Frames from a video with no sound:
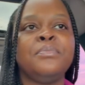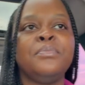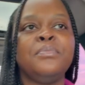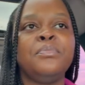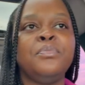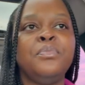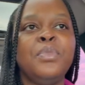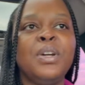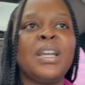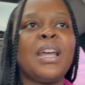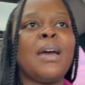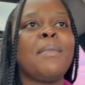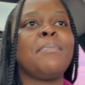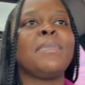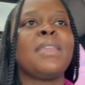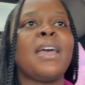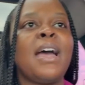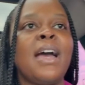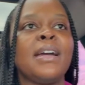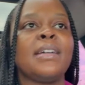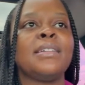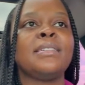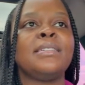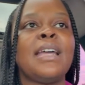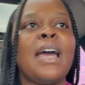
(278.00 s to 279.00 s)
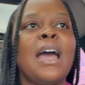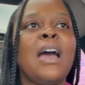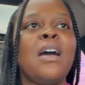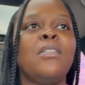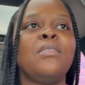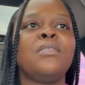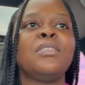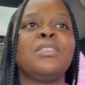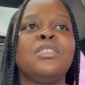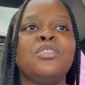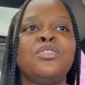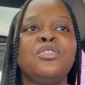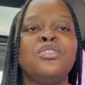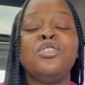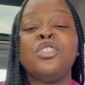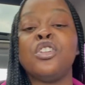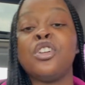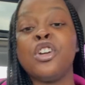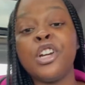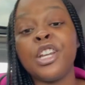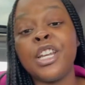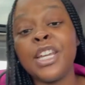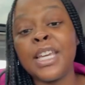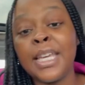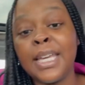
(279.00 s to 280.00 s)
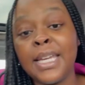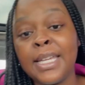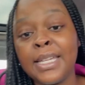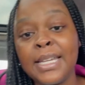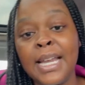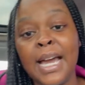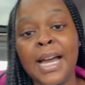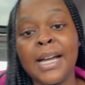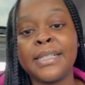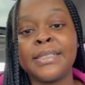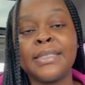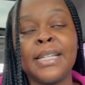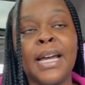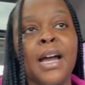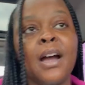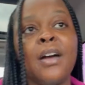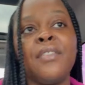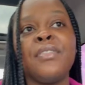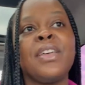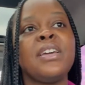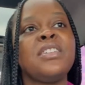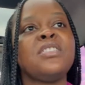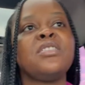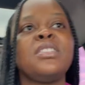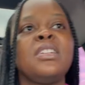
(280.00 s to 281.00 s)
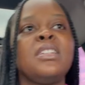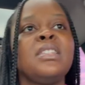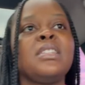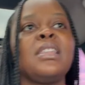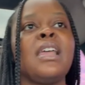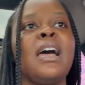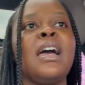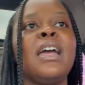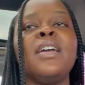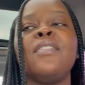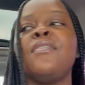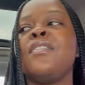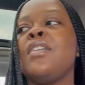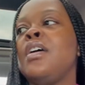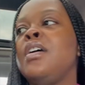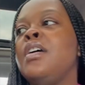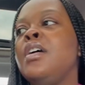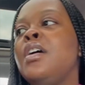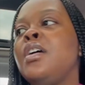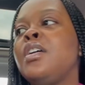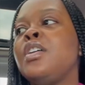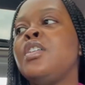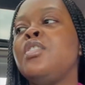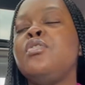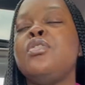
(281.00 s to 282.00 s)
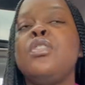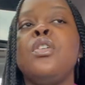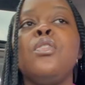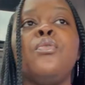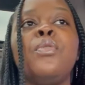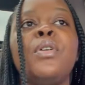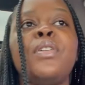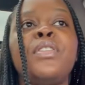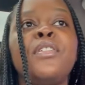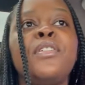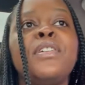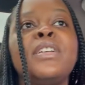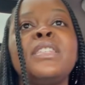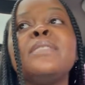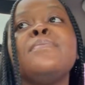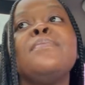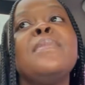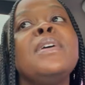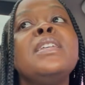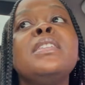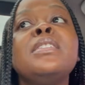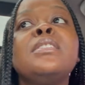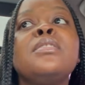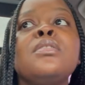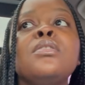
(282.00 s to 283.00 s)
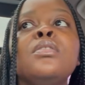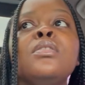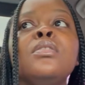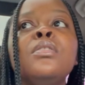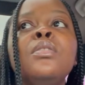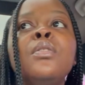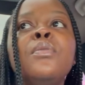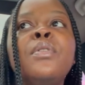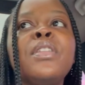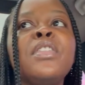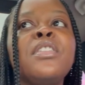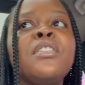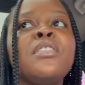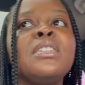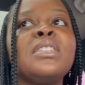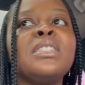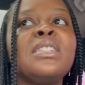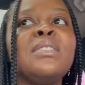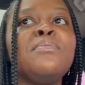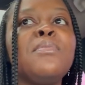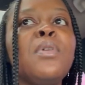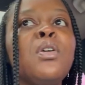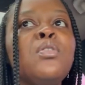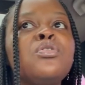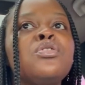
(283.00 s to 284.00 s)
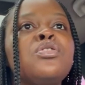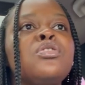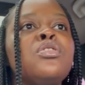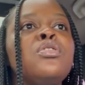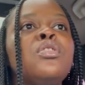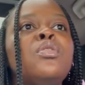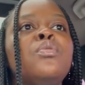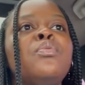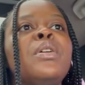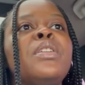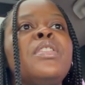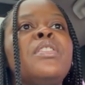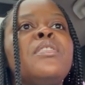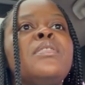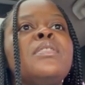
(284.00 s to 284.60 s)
when I'm knocked down because you're going to get knocked down. That's just like, you know, whether it's mental, whether it's emotional, whether